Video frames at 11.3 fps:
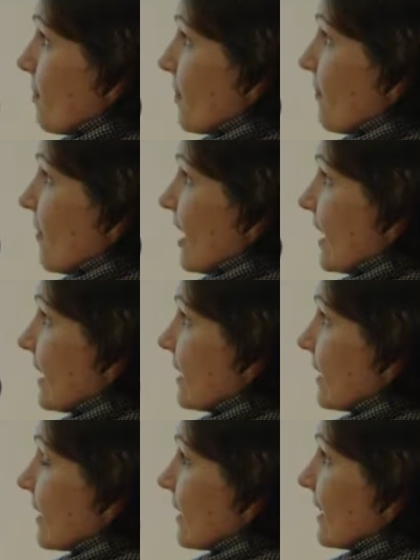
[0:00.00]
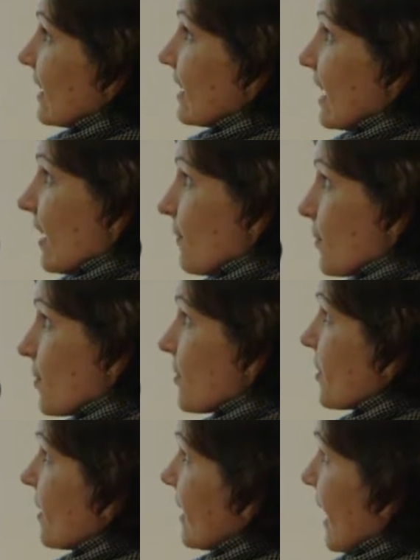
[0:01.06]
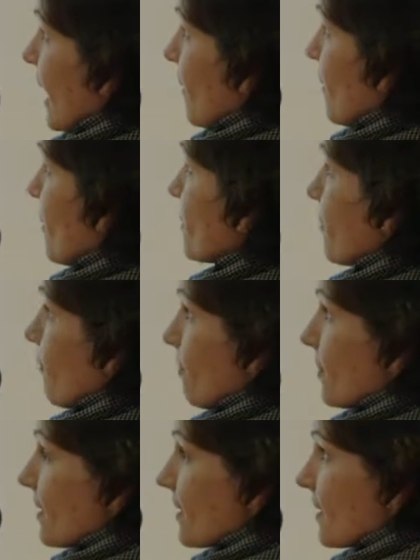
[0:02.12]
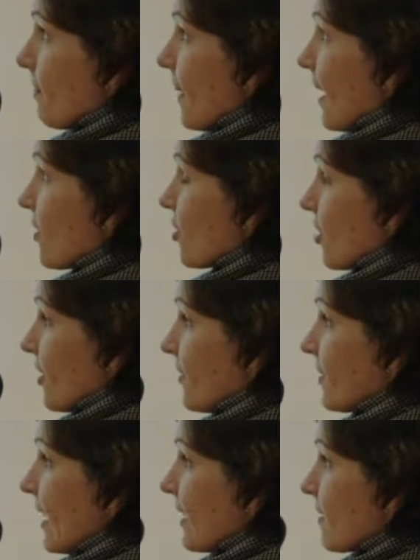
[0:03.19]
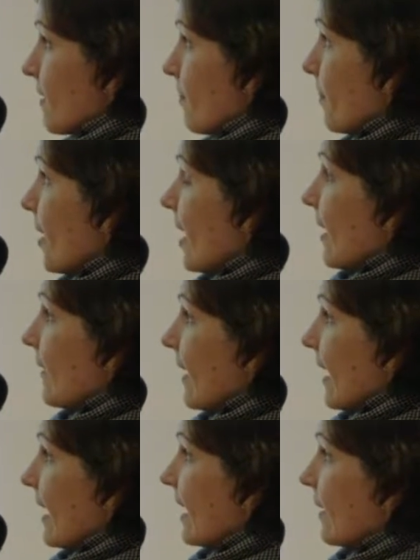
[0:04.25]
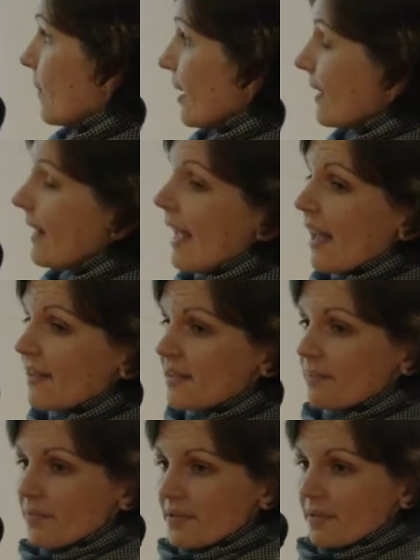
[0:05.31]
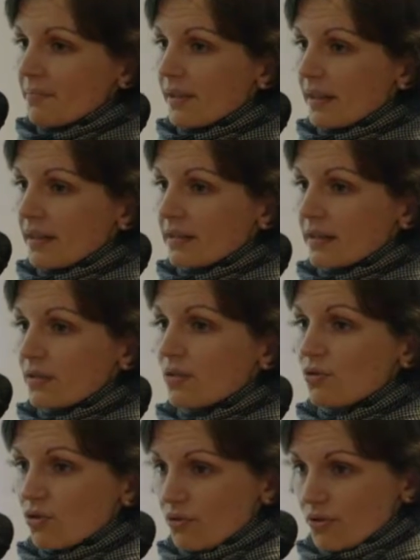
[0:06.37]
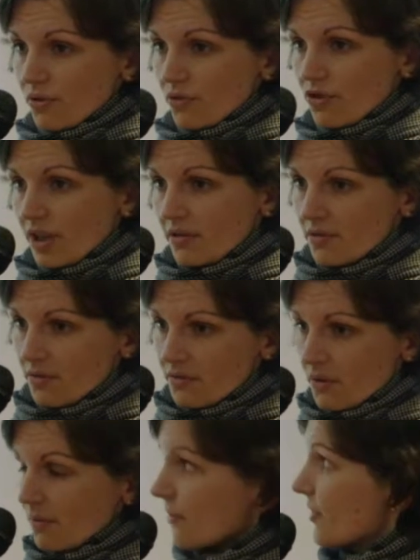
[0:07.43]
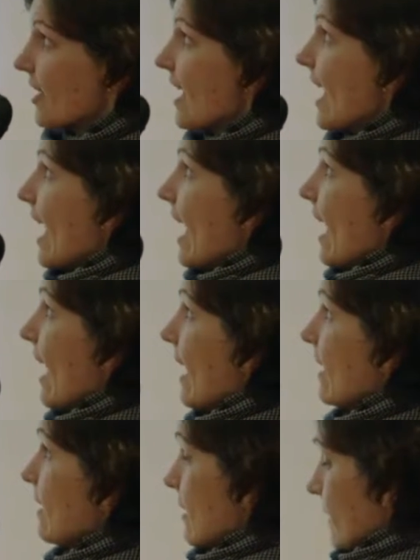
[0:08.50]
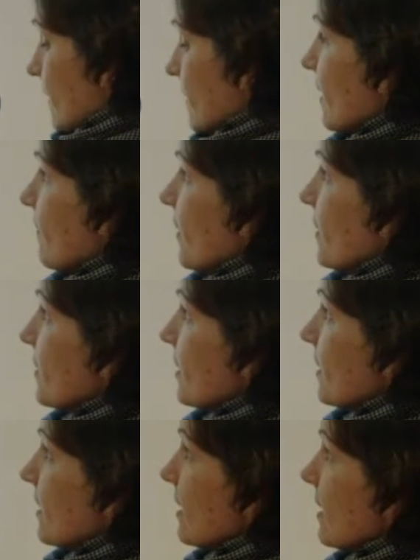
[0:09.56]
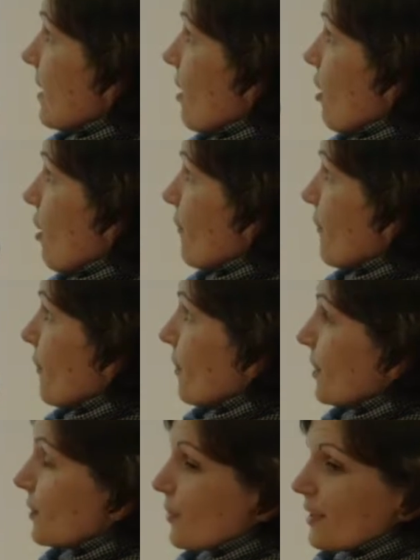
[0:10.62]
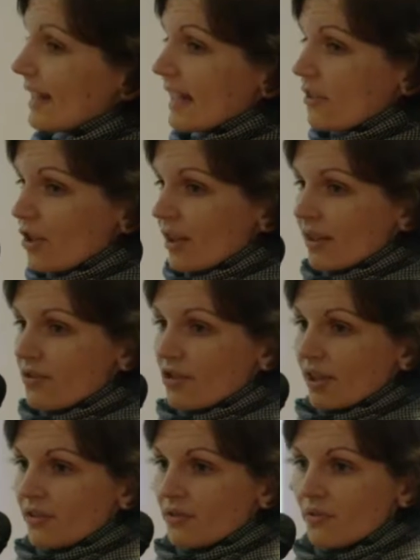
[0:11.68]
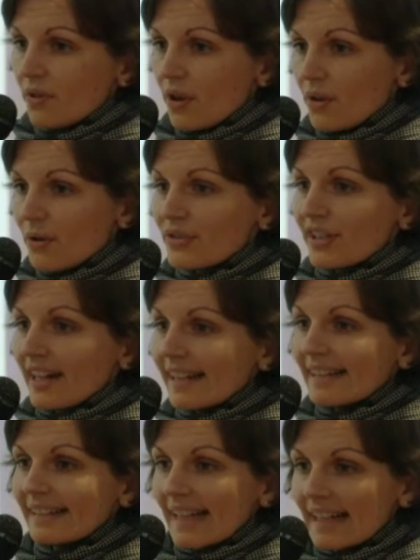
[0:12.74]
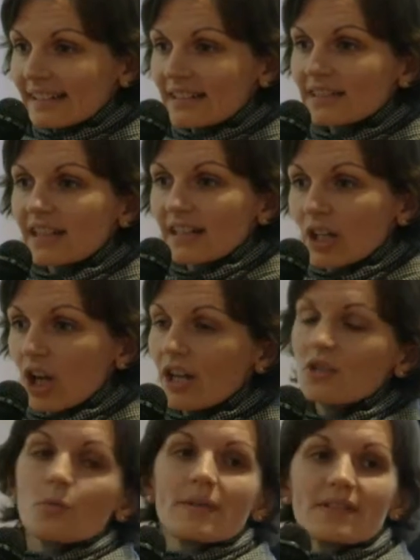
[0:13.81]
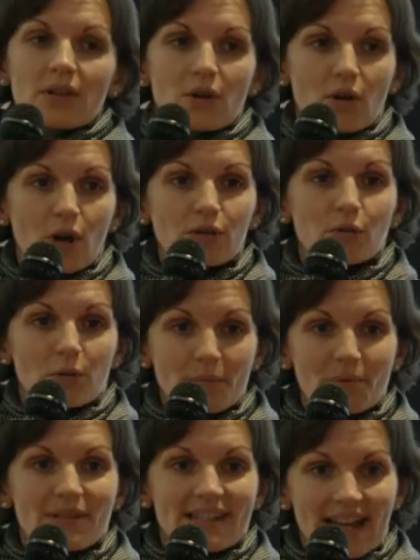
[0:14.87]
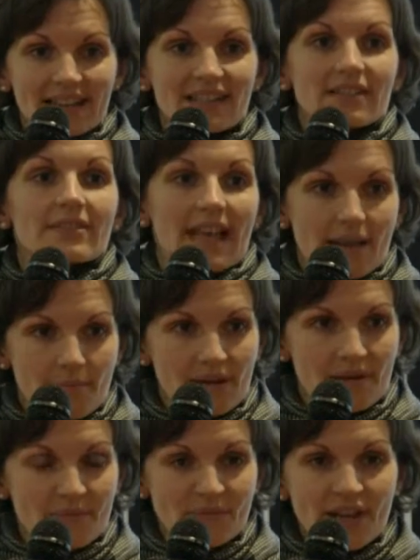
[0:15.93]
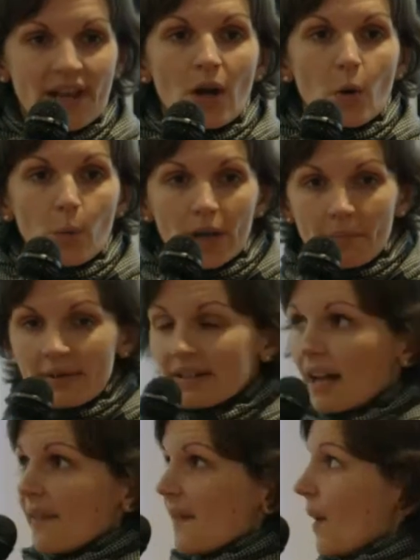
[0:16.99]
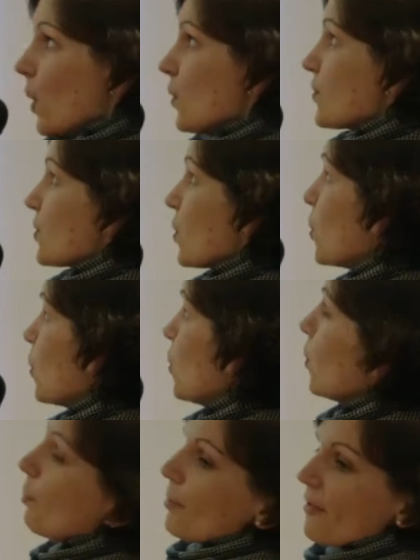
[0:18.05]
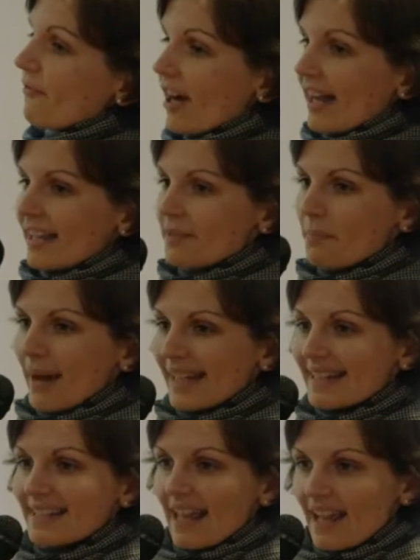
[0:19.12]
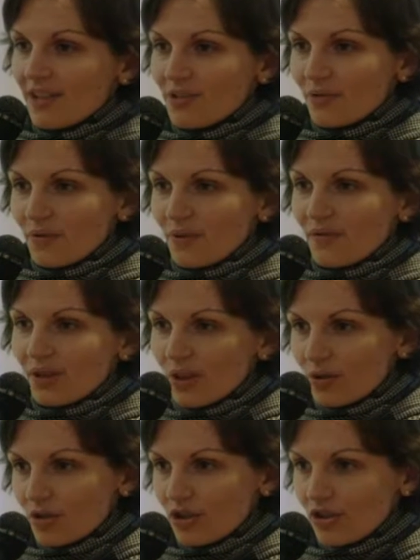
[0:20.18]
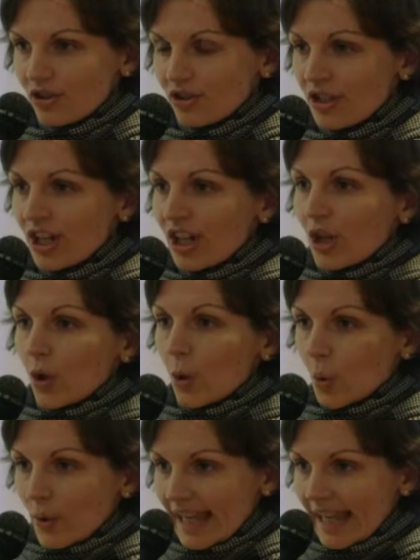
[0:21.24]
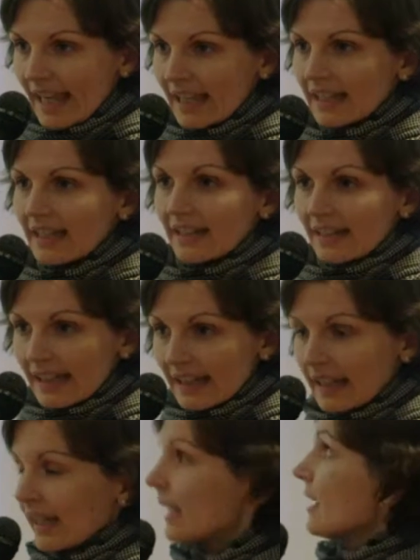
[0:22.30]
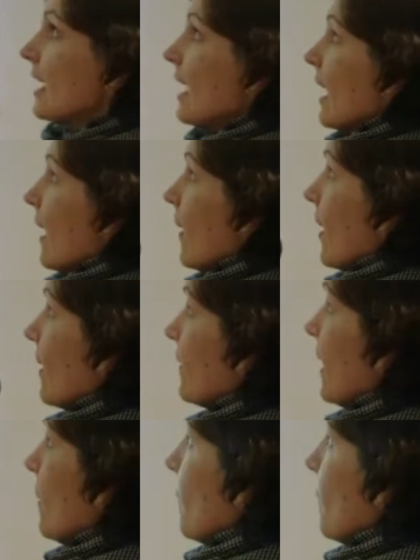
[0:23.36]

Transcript: provide diverse scenarios of participation, and they really had the possibility to choose gender roles. And the diversity of traditional gender roles are connected a lot with so-called reproductive labor. Women are those who provide backstage of revolution, cooking, cleaning. They